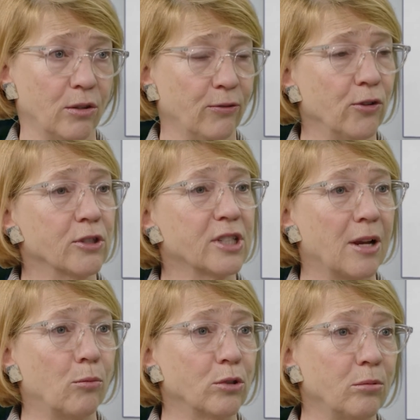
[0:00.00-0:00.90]
the first
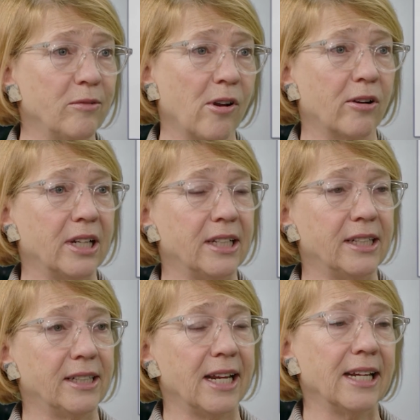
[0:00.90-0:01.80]
step, which we've
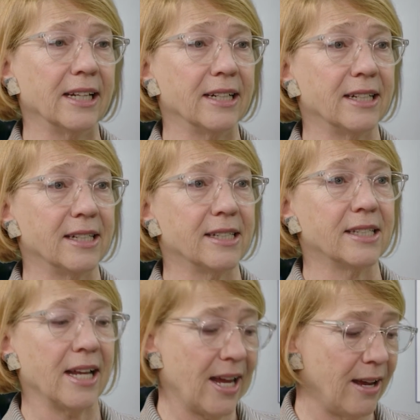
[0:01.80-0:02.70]
already taken,
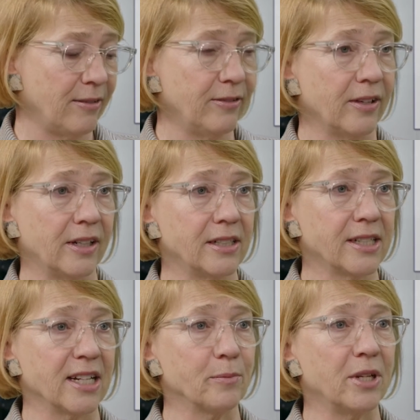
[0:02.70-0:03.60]
is to have an
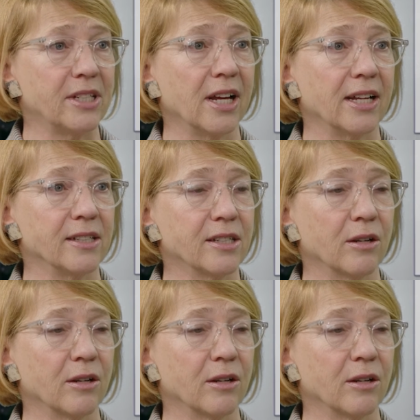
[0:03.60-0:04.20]
assessment done.